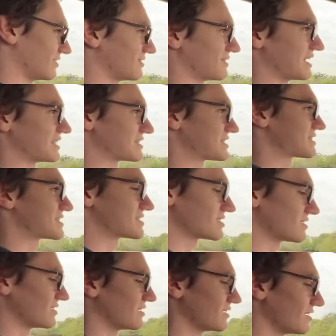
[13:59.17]
That's
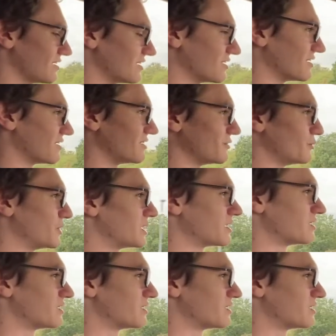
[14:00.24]
really